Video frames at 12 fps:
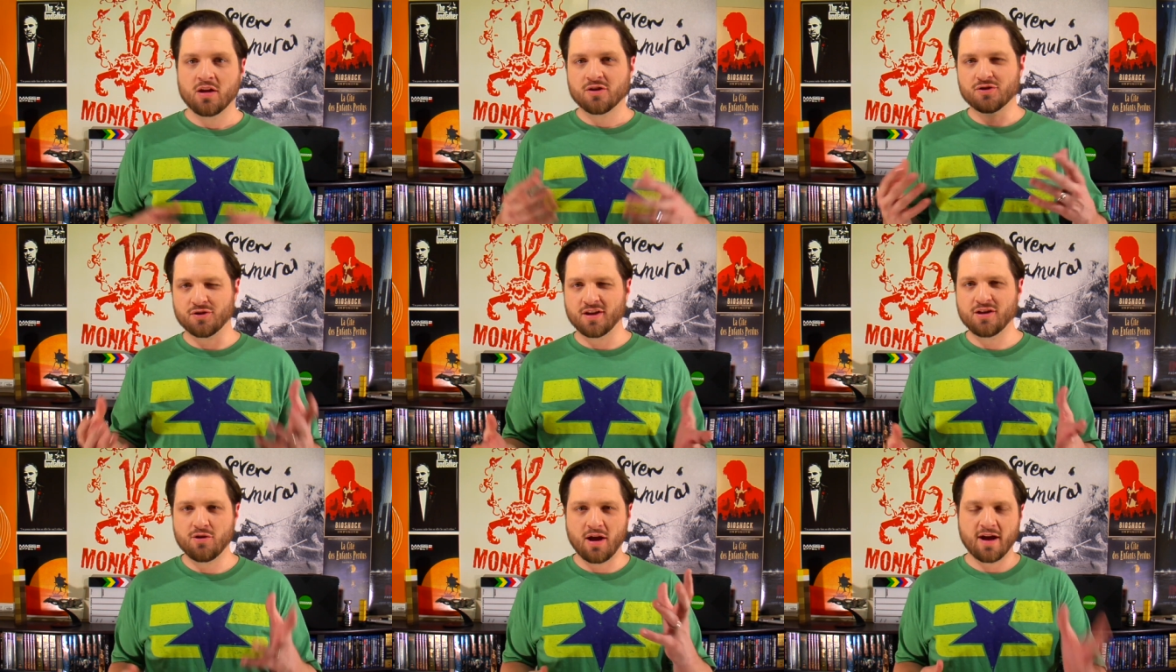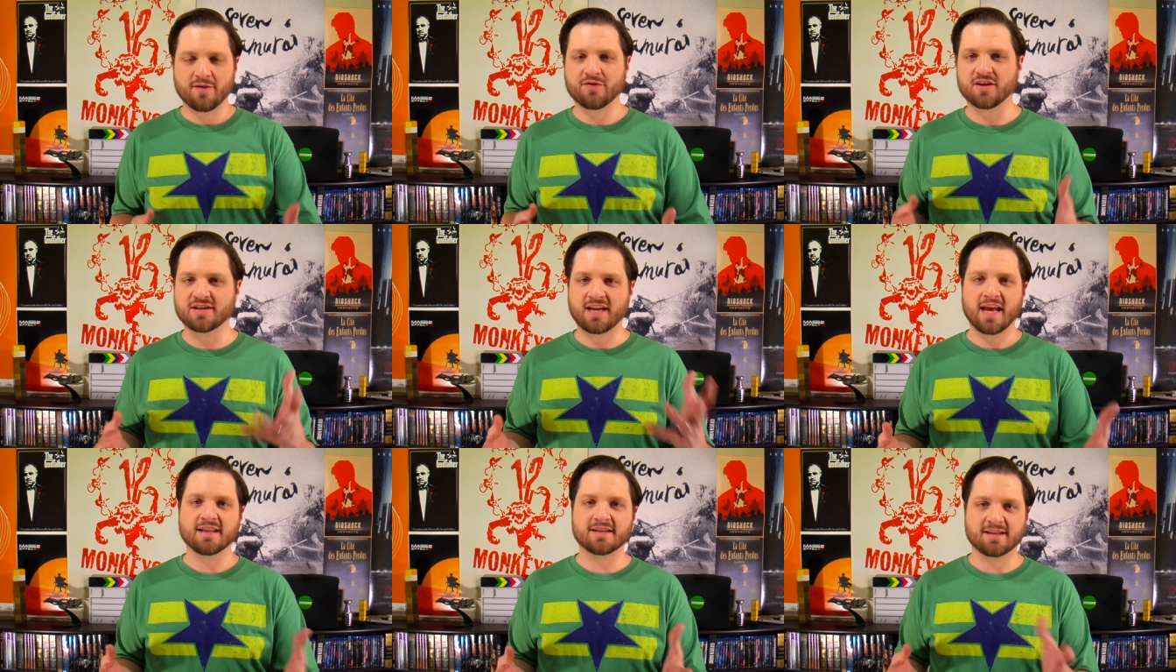So then you have the
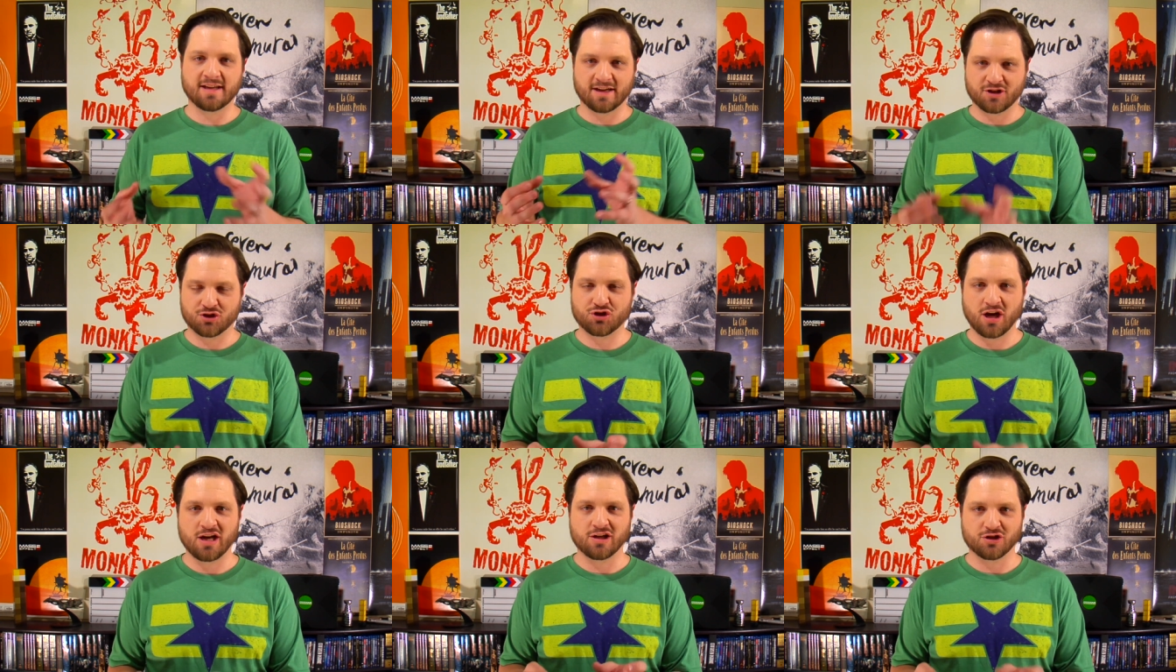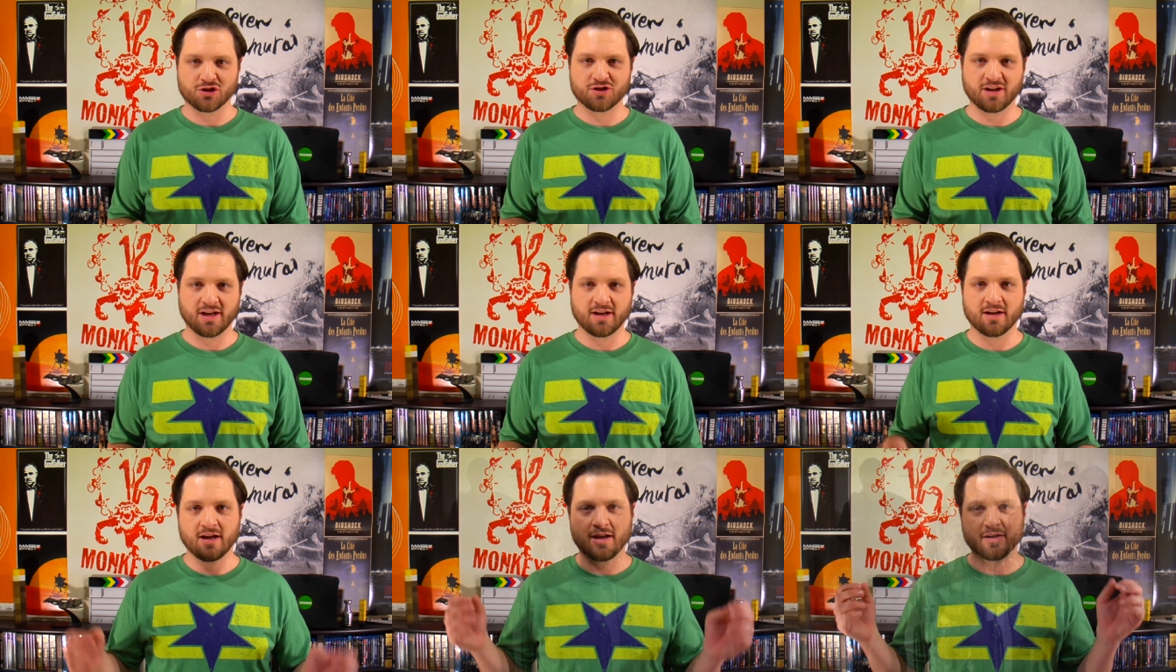tense exchange
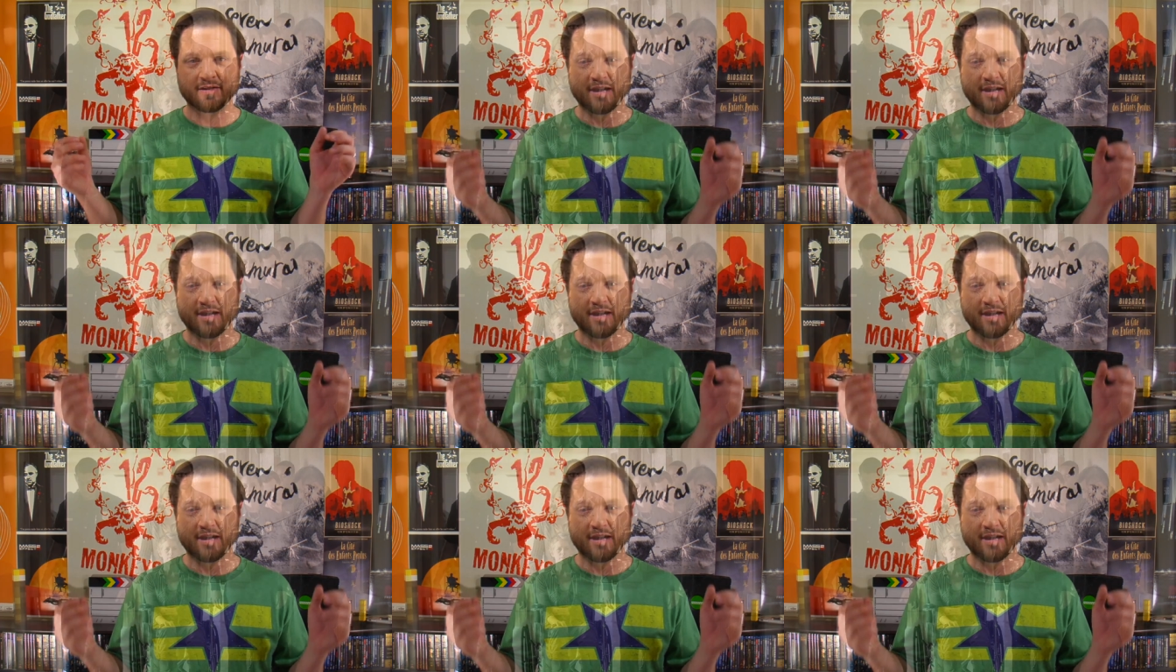scene and